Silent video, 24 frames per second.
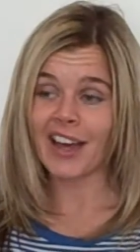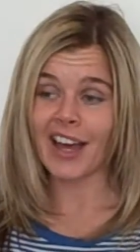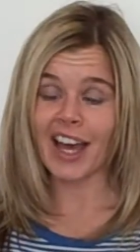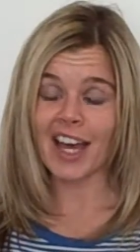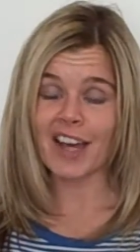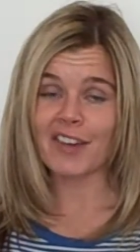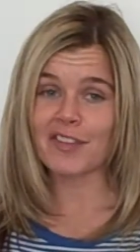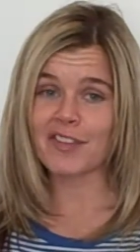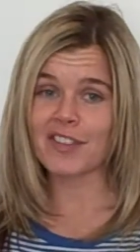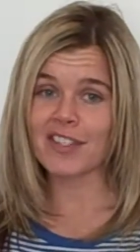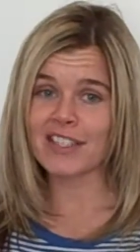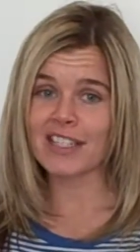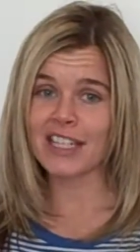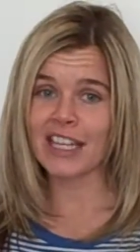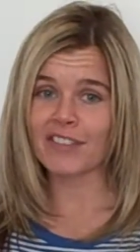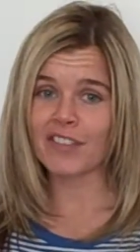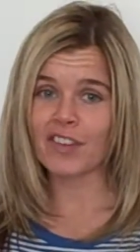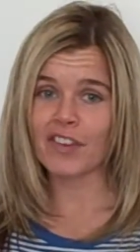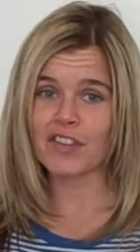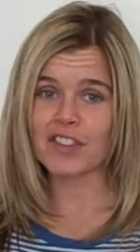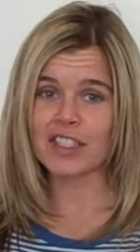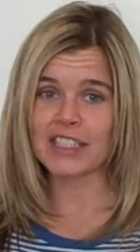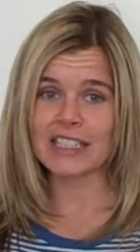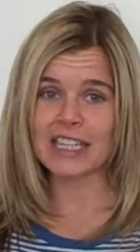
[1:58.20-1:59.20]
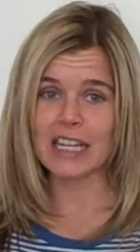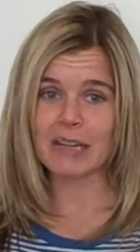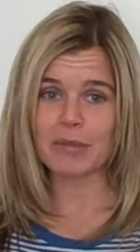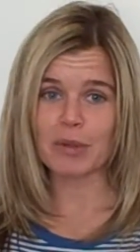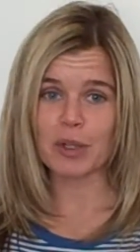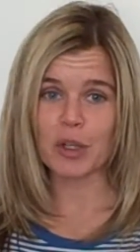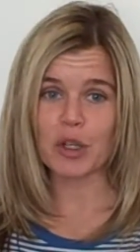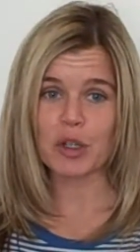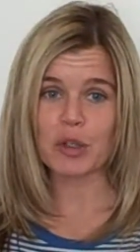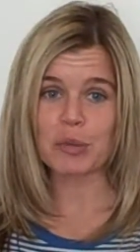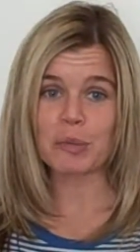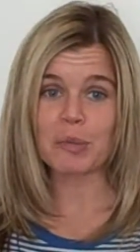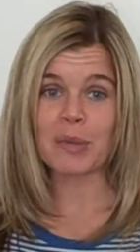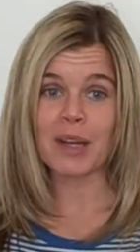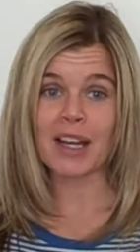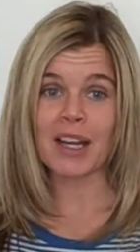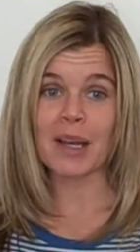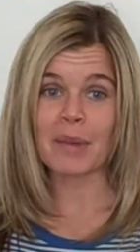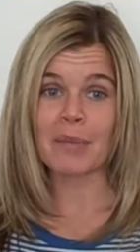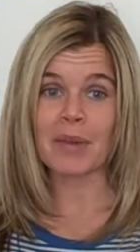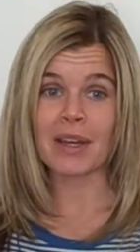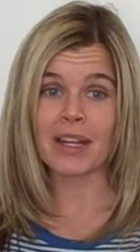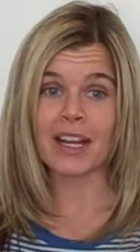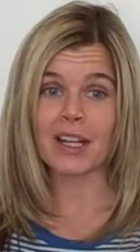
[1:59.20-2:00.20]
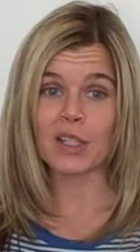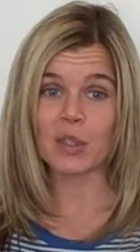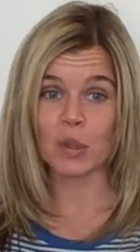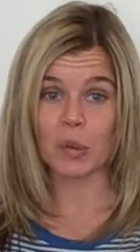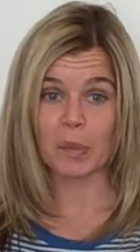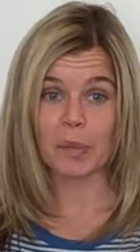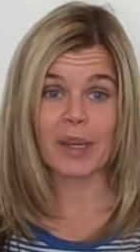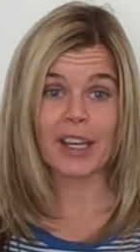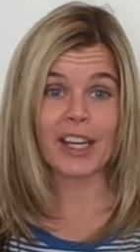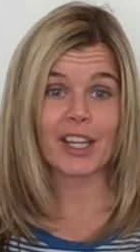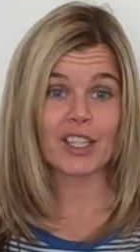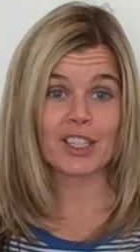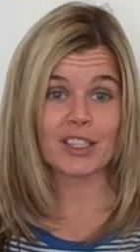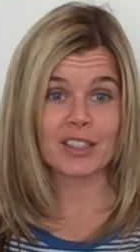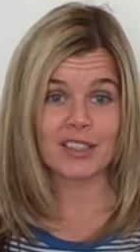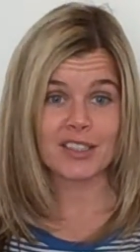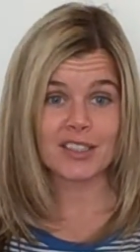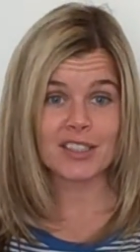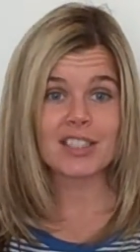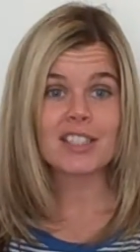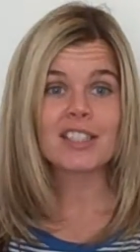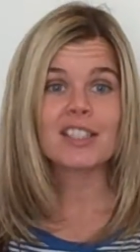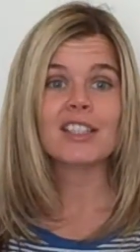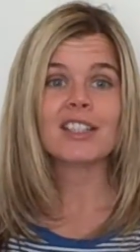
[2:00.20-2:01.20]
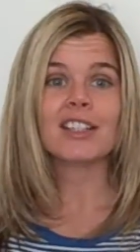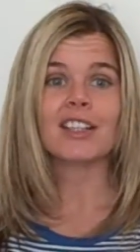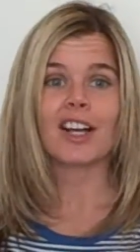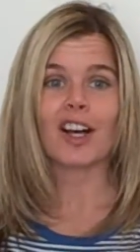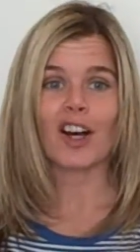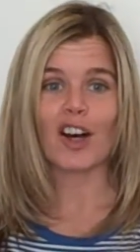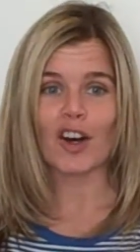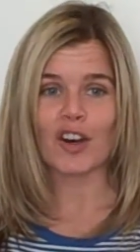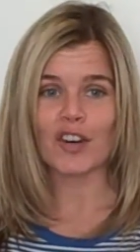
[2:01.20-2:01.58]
I have to say I've obviously now become um, an actual patient uh-huh.